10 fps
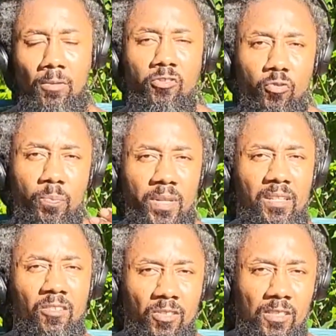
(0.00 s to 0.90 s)
But you've
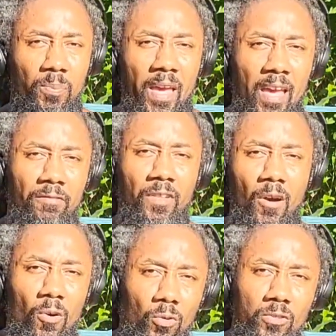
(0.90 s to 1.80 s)
been on this path
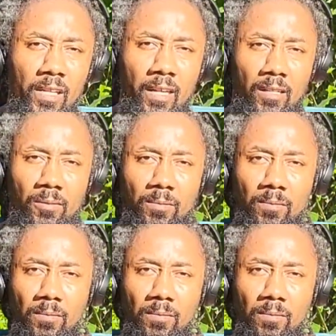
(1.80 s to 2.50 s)
the whole time.